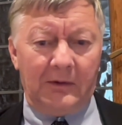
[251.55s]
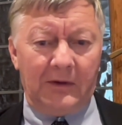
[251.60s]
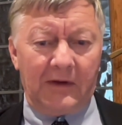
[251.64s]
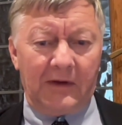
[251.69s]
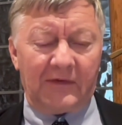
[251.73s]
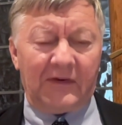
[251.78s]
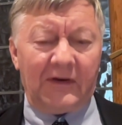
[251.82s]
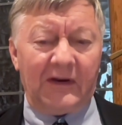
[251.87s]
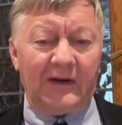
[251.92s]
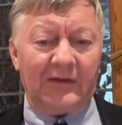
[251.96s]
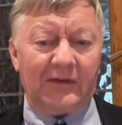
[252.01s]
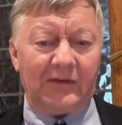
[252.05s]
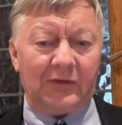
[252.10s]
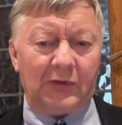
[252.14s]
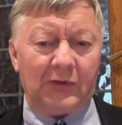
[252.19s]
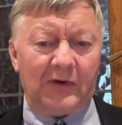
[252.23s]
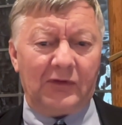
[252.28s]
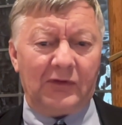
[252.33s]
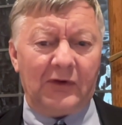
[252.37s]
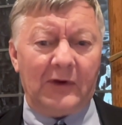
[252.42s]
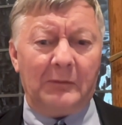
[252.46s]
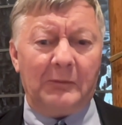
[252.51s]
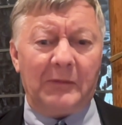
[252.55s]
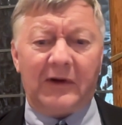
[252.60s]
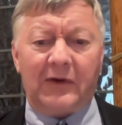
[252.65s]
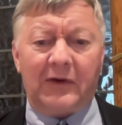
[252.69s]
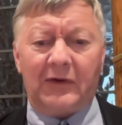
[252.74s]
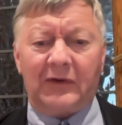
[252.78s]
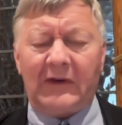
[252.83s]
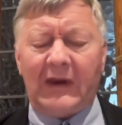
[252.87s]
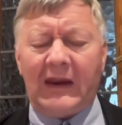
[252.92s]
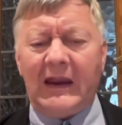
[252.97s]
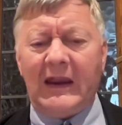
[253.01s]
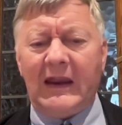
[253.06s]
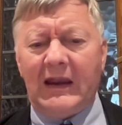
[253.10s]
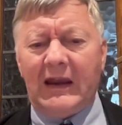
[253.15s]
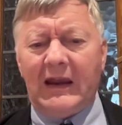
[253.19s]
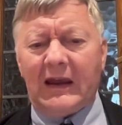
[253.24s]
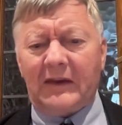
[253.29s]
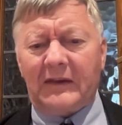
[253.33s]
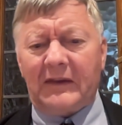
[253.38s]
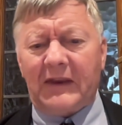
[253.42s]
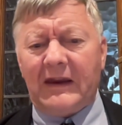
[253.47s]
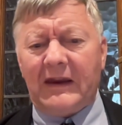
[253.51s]
Assad's regime, because
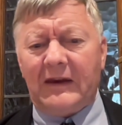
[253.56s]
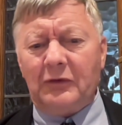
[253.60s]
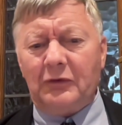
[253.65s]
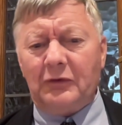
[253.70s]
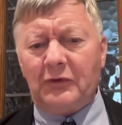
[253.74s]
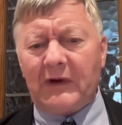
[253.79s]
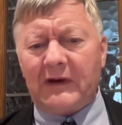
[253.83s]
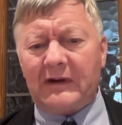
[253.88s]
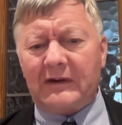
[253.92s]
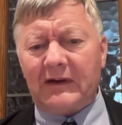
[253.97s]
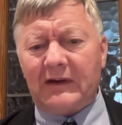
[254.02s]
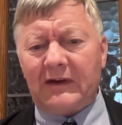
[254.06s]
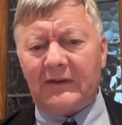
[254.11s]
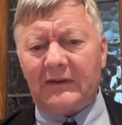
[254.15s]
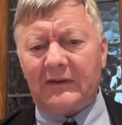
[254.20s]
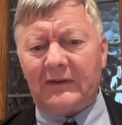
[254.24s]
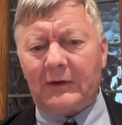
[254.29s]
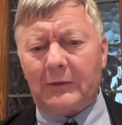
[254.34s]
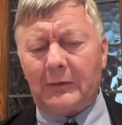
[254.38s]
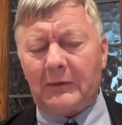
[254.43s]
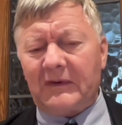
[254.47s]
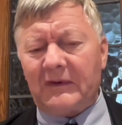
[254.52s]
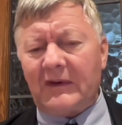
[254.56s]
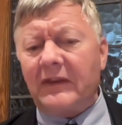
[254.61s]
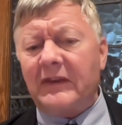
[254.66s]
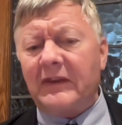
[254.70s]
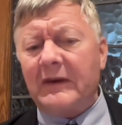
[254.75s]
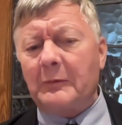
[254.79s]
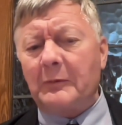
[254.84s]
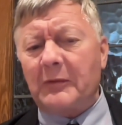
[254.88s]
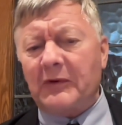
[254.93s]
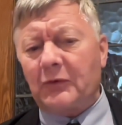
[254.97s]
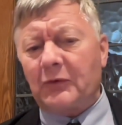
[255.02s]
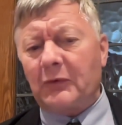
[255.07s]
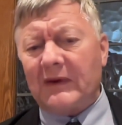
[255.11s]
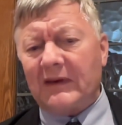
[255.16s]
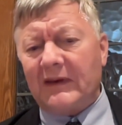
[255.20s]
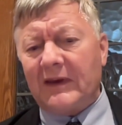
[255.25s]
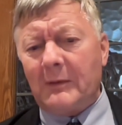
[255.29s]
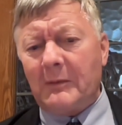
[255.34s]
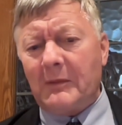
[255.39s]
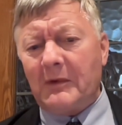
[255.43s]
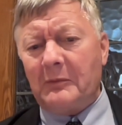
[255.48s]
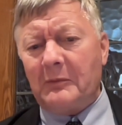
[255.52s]
they recognized there was nothing between
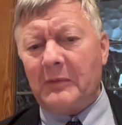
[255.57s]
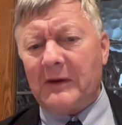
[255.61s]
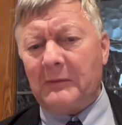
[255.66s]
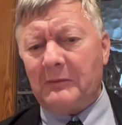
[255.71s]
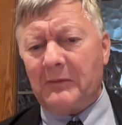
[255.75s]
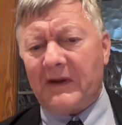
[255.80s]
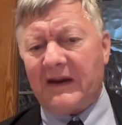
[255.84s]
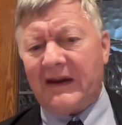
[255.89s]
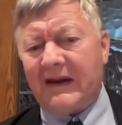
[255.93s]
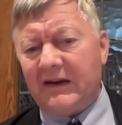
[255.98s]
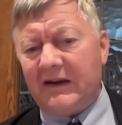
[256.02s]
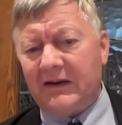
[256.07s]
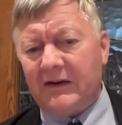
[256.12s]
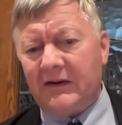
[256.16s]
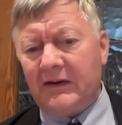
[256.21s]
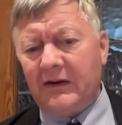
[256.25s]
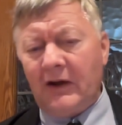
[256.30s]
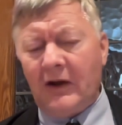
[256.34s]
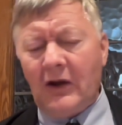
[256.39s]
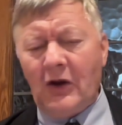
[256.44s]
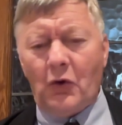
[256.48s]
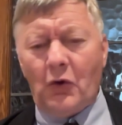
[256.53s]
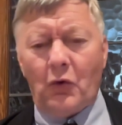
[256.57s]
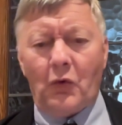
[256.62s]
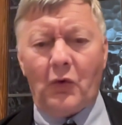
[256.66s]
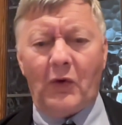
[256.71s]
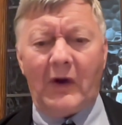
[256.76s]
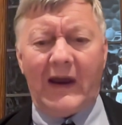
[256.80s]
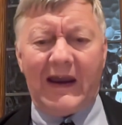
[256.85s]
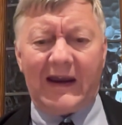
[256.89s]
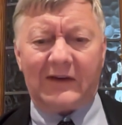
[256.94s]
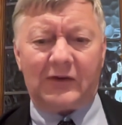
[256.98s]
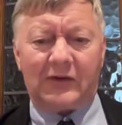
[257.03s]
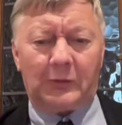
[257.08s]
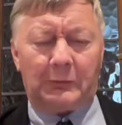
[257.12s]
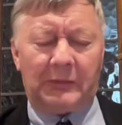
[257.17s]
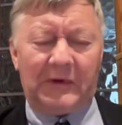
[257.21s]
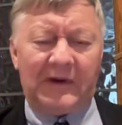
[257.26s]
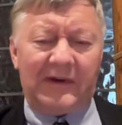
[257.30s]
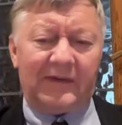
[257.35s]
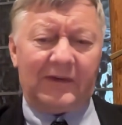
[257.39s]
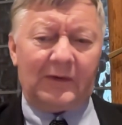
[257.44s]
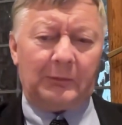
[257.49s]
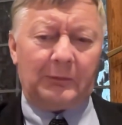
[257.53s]
them and being beheaded or hacked to
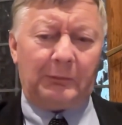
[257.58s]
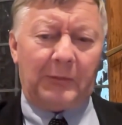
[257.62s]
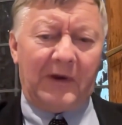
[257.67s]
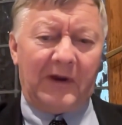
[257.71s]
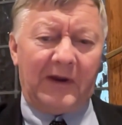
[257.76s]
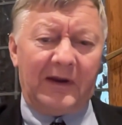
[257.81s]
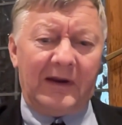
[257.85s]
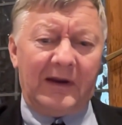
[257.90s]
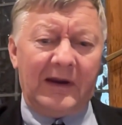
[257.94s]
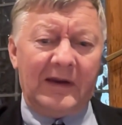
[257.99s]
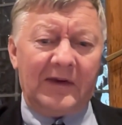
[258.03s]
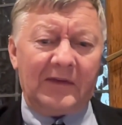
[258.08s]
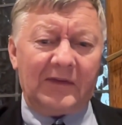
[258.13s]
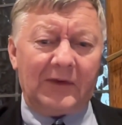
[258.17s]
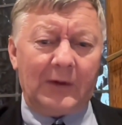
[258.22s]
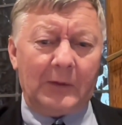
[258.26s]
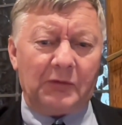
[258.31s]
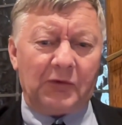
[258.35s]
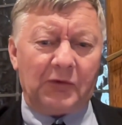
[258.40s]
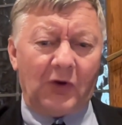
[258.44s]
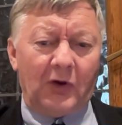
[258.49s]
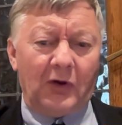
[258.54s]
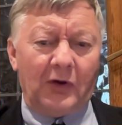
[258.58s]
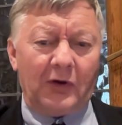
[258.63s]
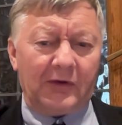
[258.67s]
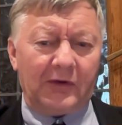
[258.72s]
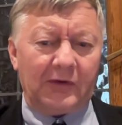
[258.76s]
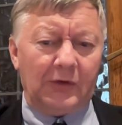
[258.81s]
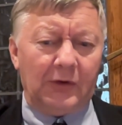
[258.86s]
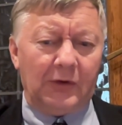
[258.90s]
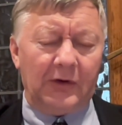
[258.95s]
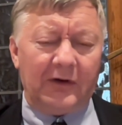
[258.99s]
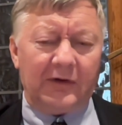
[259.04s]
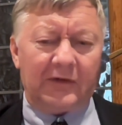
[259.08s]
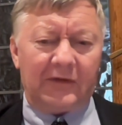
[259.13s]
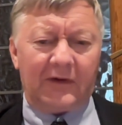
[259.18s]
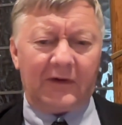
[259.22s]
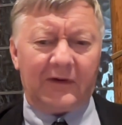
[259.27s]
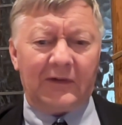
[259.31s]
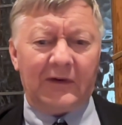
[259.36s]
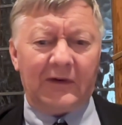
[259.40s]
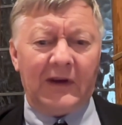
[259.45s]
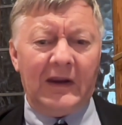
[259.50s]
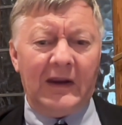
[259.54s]
pieces by some jihadist
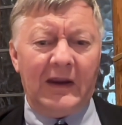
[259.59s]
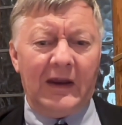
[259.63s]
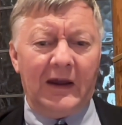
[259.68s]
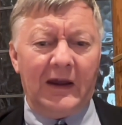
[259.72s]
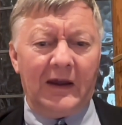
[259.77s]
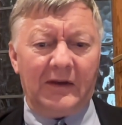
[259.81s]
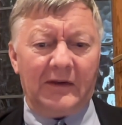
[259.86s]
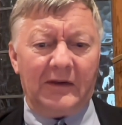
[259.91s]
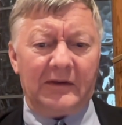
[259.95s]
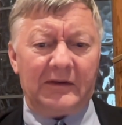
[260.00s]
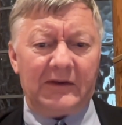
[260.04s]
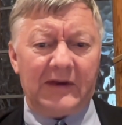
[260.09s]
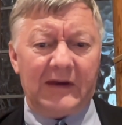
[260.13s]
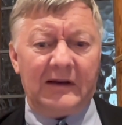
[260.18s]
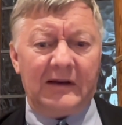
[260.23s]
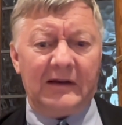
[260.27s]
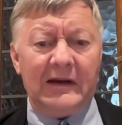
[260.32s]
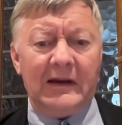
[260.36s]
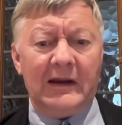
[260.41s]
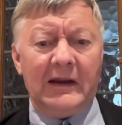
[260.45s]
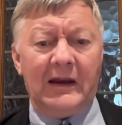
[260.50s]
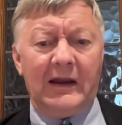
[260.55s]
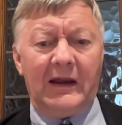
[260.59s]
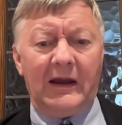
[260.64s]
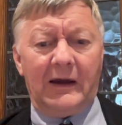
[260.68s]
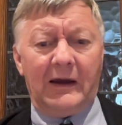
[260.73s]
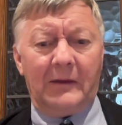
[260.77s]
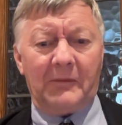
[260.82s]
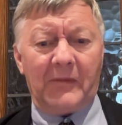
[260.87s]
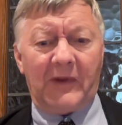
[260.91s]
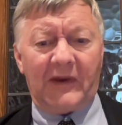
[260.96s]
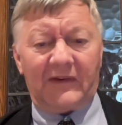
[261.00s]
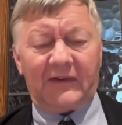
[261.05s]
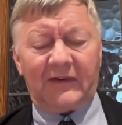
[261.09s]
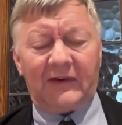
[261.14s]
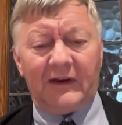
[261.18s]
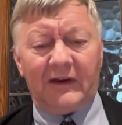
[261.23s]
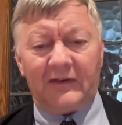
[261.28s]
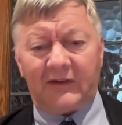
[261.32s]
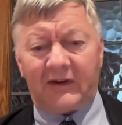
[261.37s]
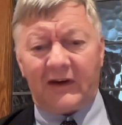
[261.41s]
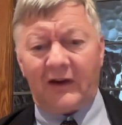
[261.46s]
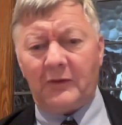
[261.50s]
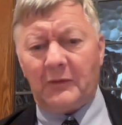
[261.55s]
lunatics than
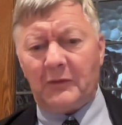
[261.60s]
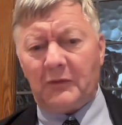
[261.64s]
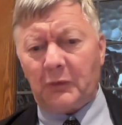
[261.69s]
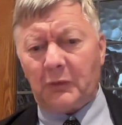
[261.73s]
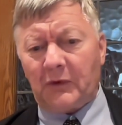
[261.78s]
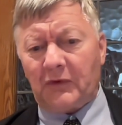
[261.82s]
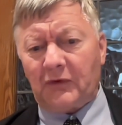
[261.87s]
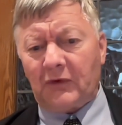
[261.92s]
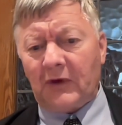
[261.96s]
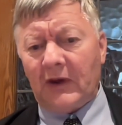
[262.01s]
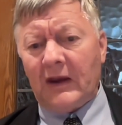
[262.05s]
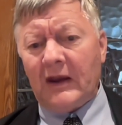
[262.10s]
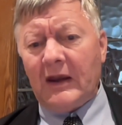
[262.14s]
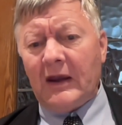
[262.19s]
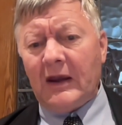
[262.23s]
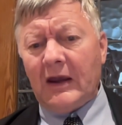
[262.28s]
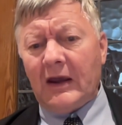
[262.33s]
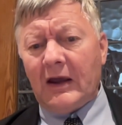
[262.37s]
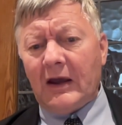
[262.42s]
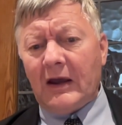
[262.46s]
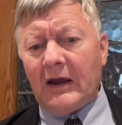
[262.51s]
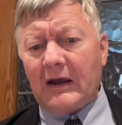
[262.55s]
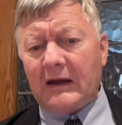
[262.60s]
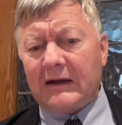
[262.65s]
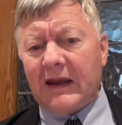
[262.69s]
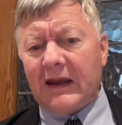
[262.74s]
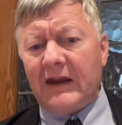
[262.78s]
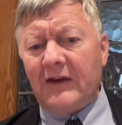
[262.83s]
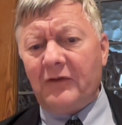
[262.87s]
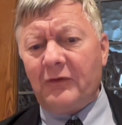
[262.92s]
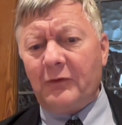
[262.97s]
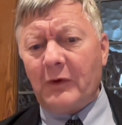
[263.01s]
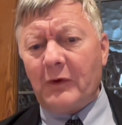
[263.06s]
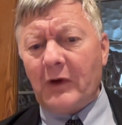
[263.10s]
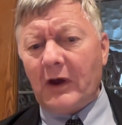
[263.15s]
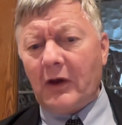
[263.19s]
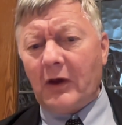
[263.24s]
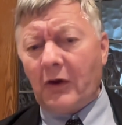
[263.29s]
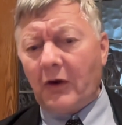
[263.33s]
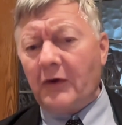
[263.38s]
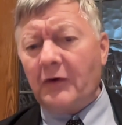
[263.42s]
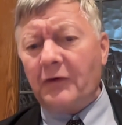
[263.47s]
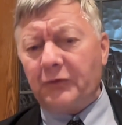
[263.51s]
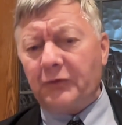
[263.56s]
Assad's government, which gave a
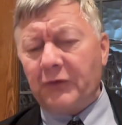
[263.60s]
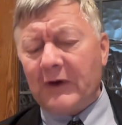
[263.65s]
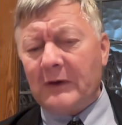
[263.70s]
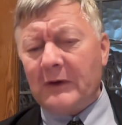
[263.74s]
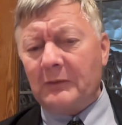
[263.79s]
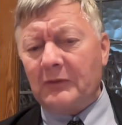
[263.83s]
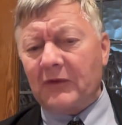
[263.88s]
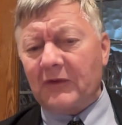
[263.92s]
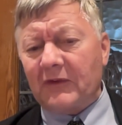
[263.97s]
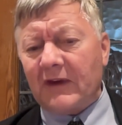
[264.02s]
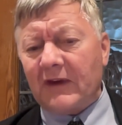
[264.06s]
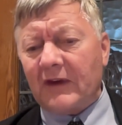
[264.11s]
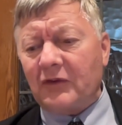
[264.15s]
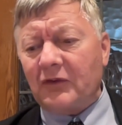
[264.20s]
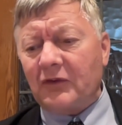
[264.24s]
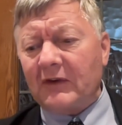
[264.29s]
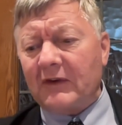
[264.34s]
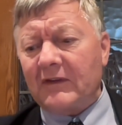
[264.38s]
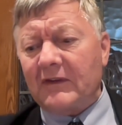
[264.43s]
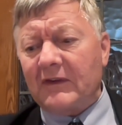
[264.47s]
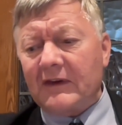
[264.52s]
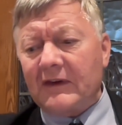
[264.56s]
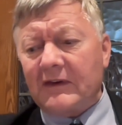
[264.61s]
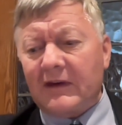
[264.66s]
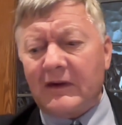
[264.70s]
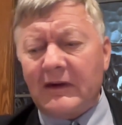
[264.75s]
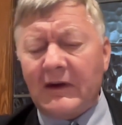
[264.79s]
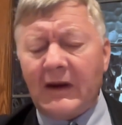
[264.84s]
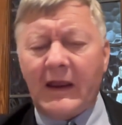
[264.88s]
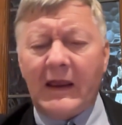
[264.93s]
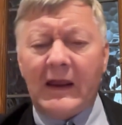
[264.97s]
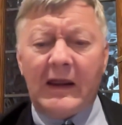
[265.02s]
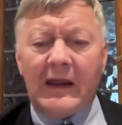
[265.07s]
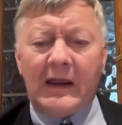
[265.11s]
lot of freedom to such an extent that